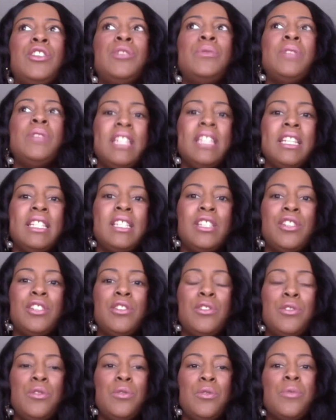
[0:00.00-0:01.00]
need
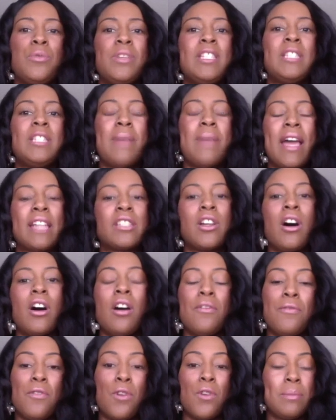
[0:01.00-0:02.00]
to respect
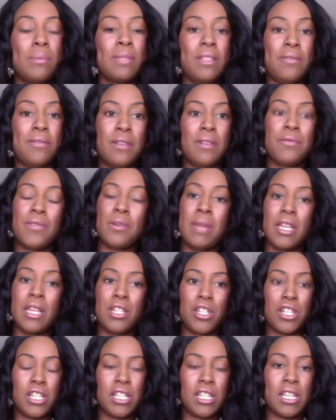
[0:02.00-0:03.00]
all forms of
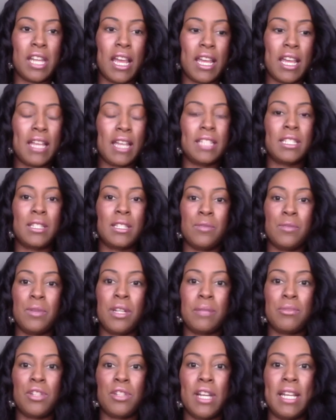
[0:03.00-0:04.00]
information, I guess is
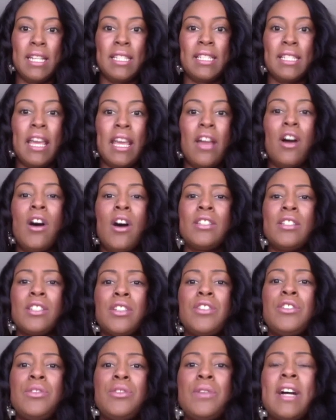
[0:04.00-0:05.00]
what I'm trying to say.
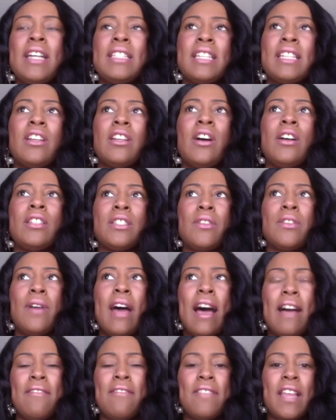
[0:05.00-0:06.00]
Also, you guys can also
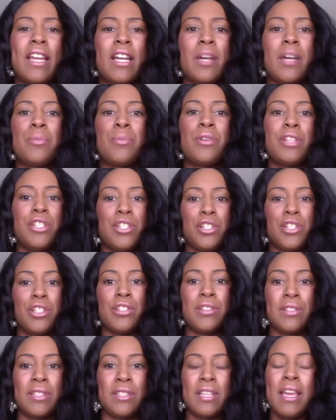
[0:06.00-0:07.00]
have like a
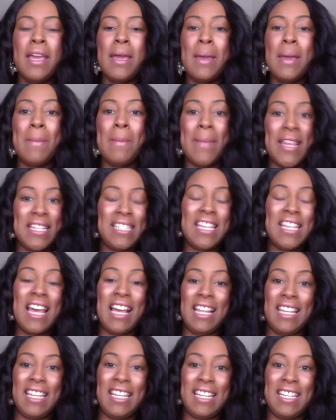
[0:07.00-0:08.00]
preacher's
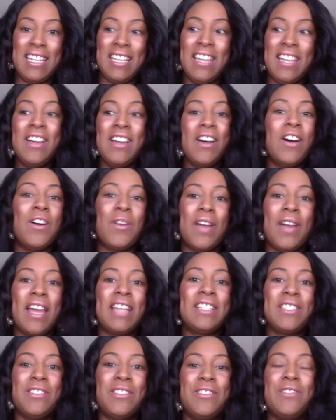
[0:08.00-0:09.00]
mentality.
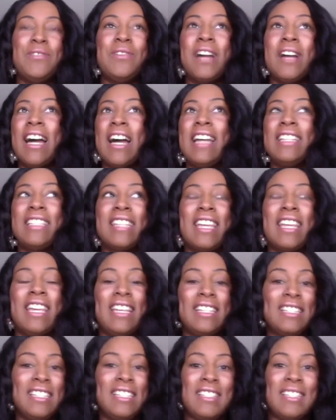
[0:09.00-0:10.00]
Okay, so you guys
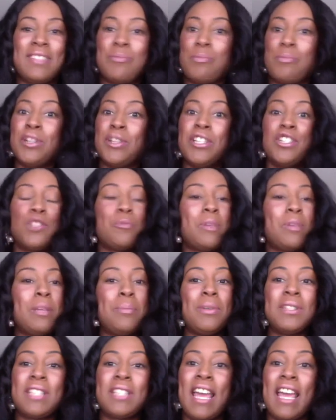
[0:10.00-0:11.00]
can preach
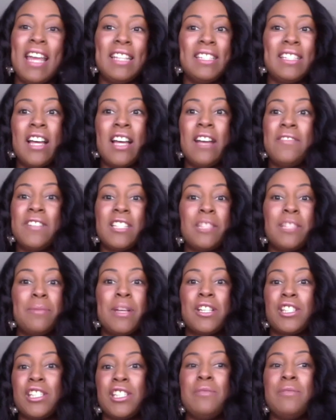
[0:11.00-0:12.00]
people's heads off,
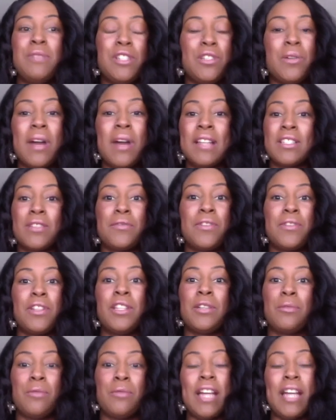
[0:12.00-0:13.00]
especially when you guys are
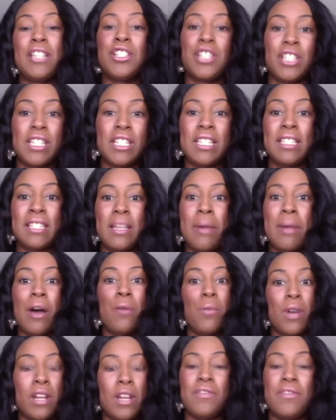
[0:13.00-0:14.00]
feeling righteous
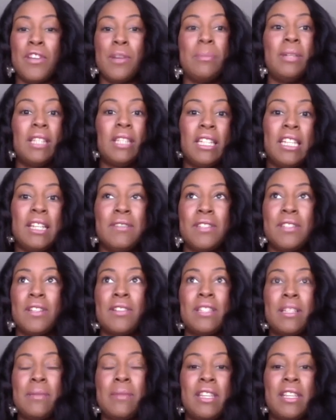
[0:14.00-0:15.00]
about one of your beliefs
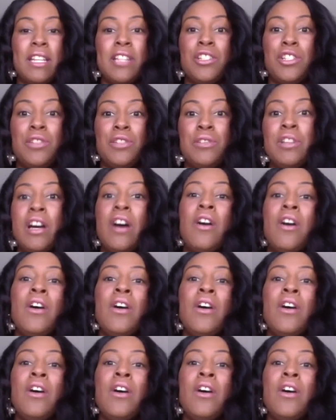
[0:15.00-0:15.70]
or something that you know.